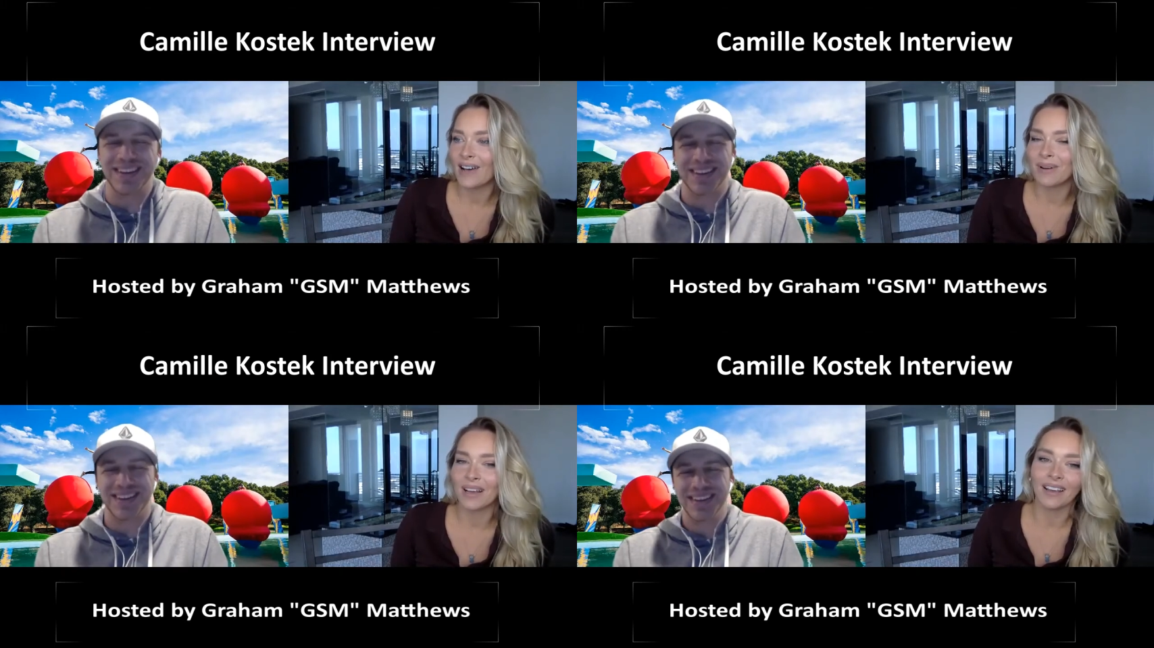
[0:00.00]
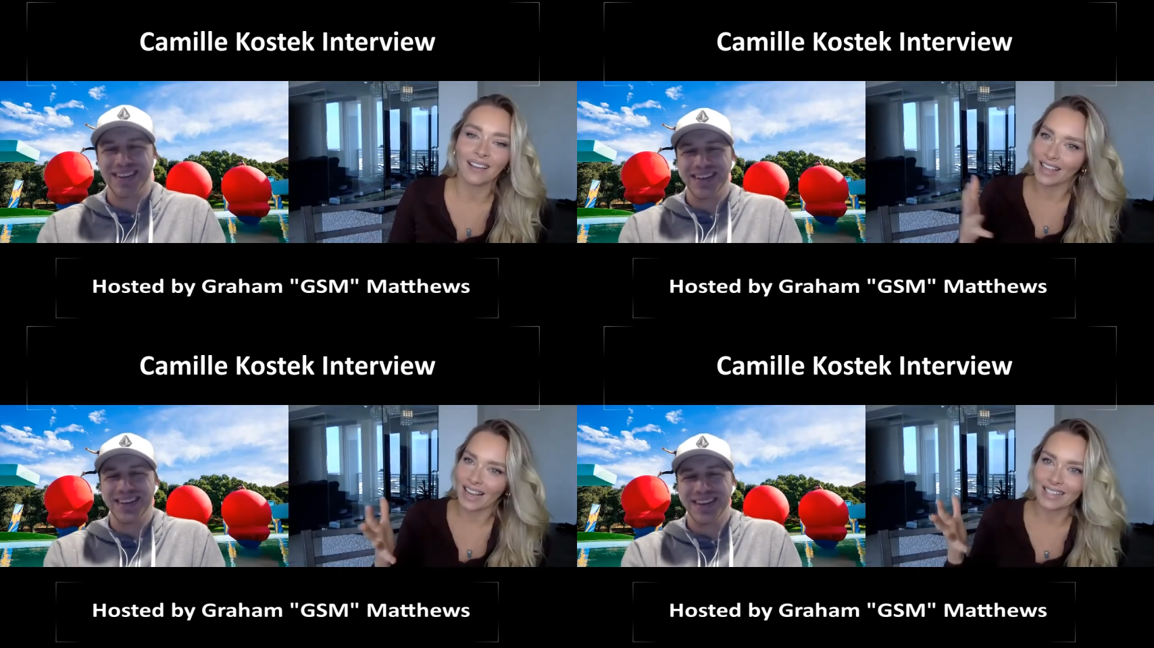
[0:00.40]
Speaker 1: um,
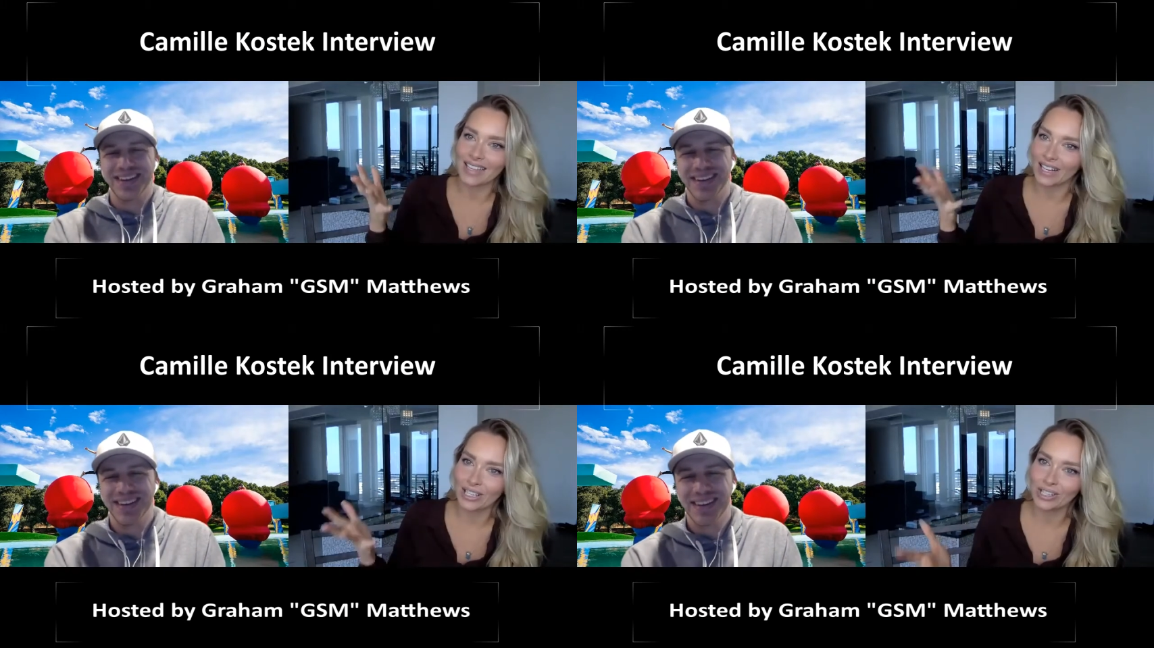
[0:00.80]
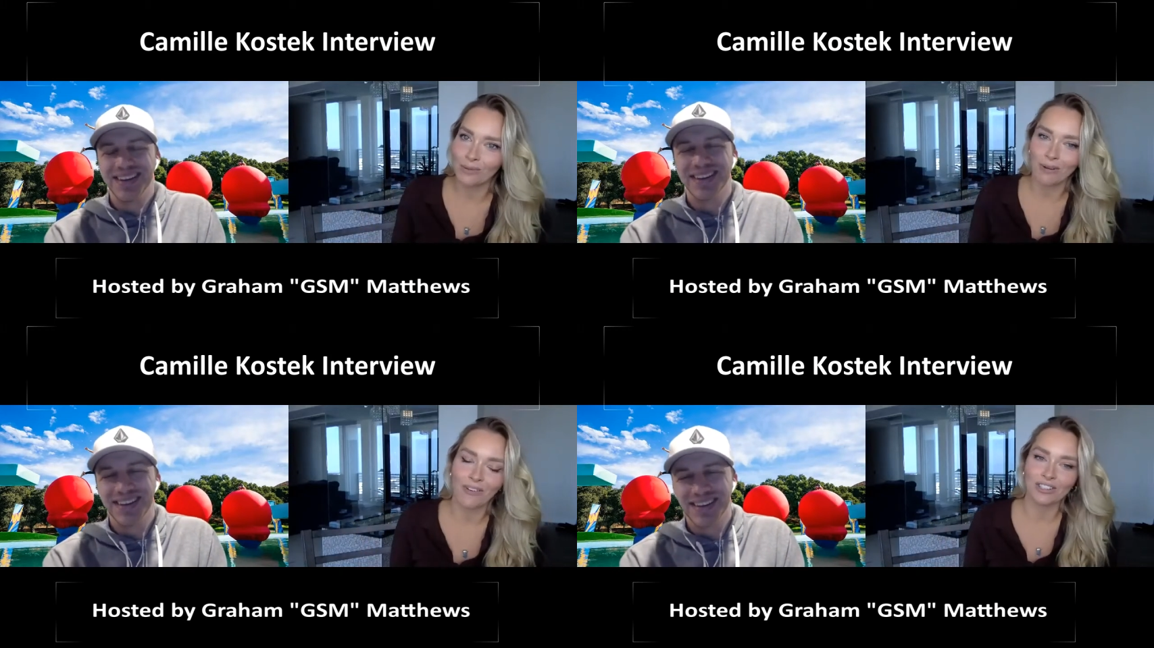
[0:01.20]
but like I said,
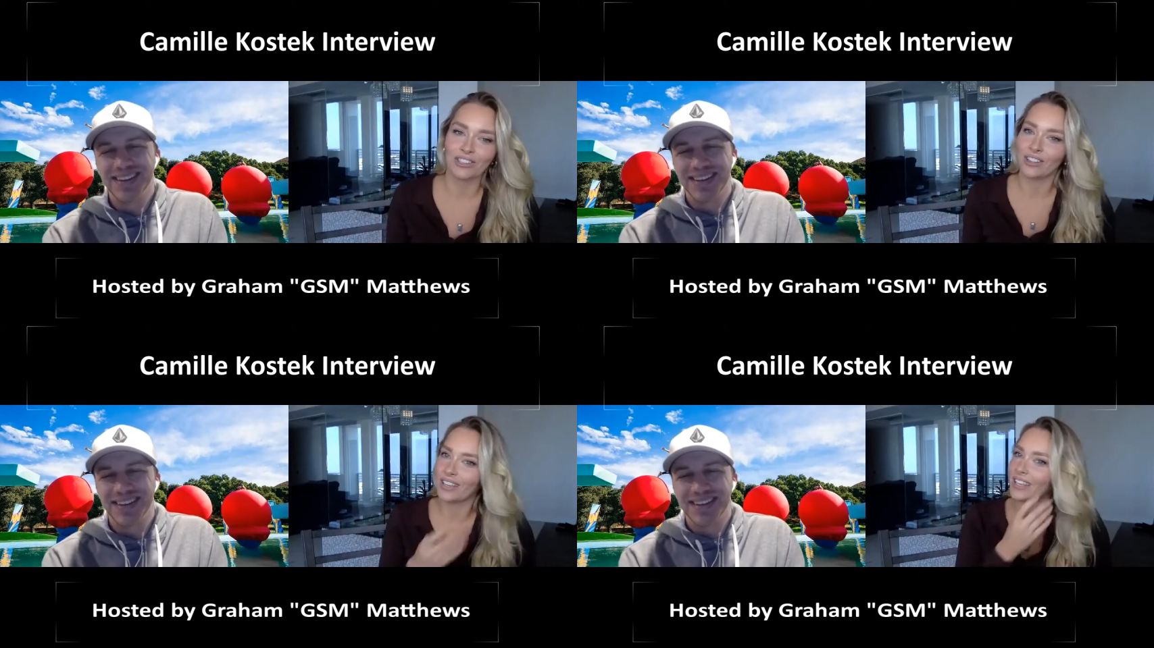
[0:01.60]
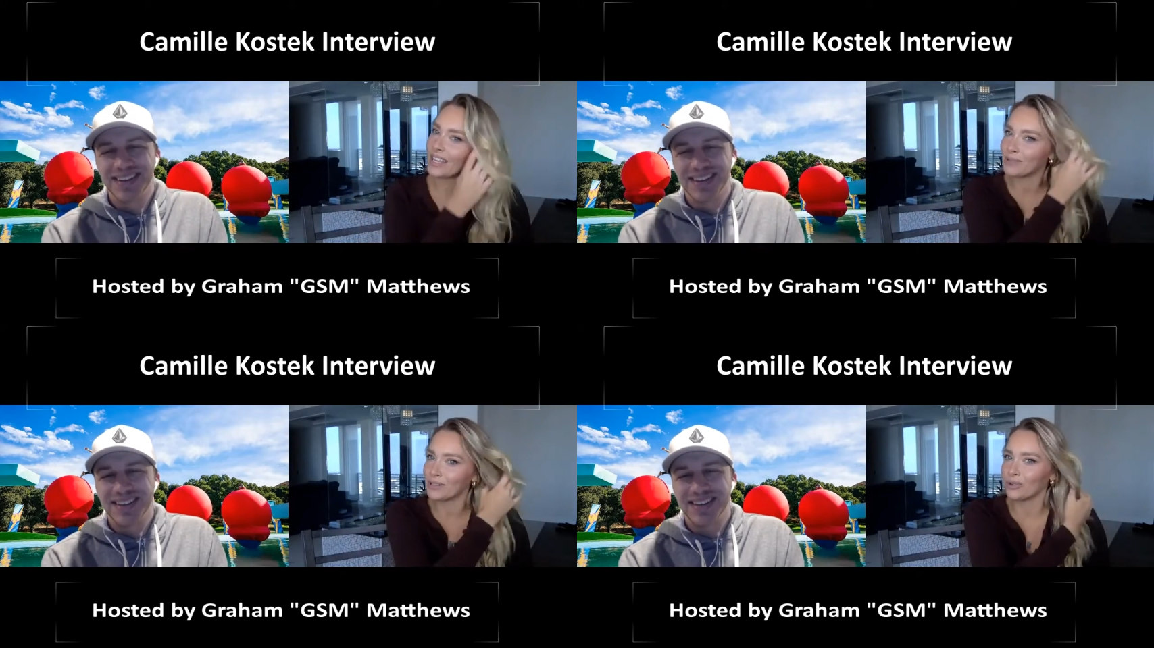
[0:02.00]
he's so professional and
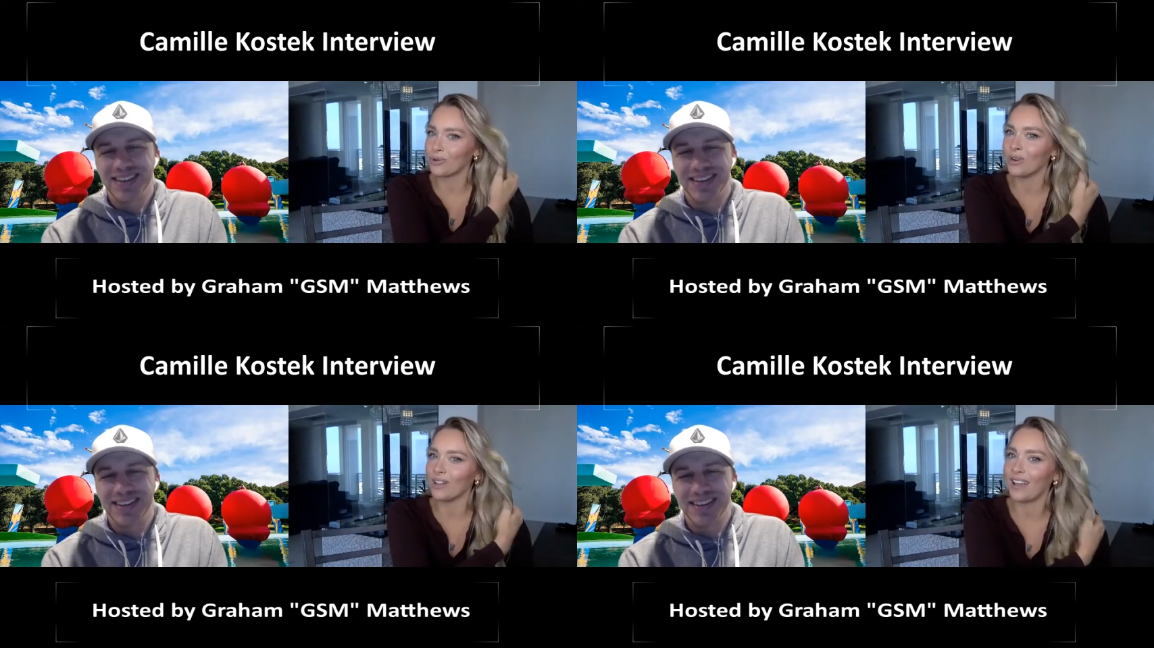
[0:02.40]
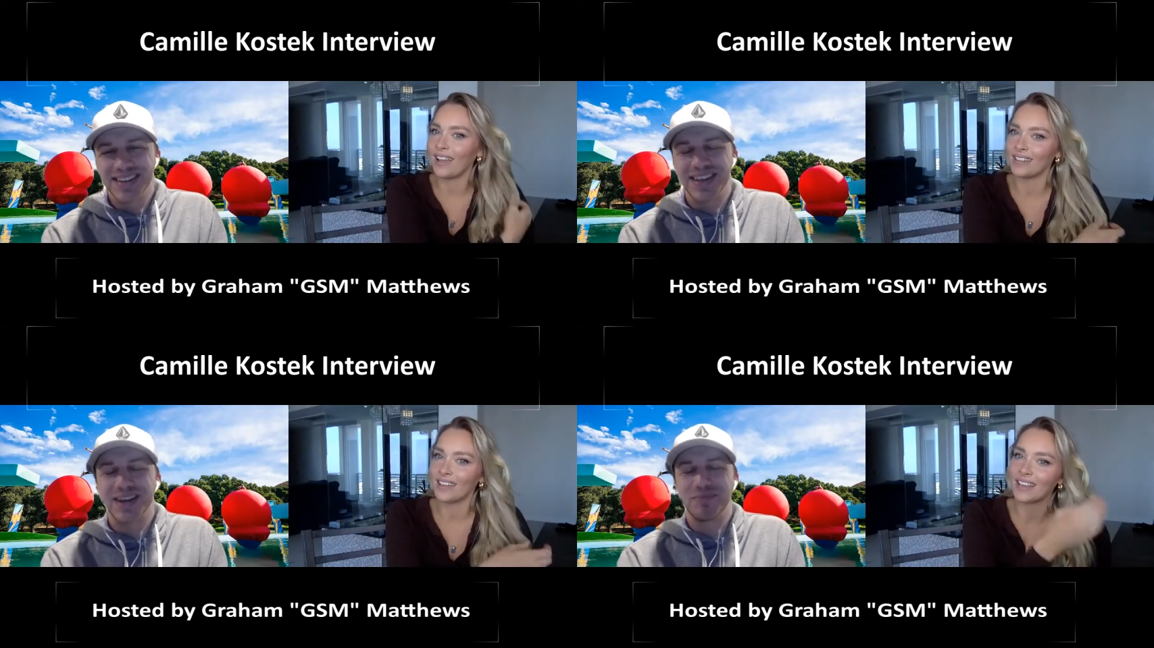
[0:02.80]
he keeps it
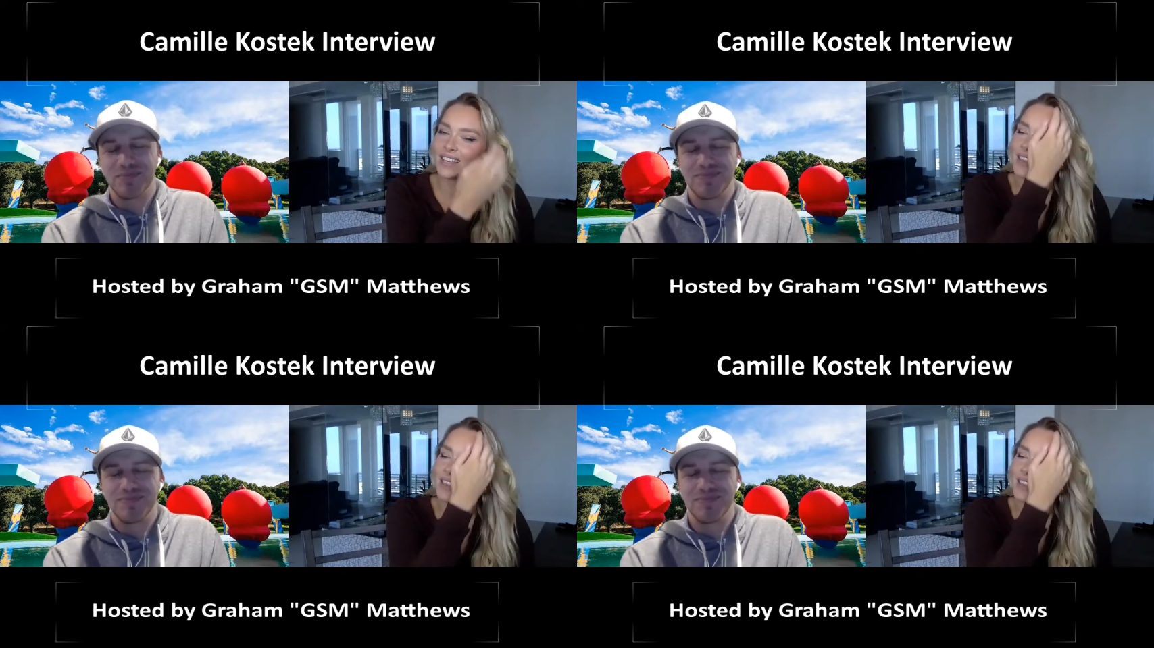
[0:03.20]
cool, and yeah.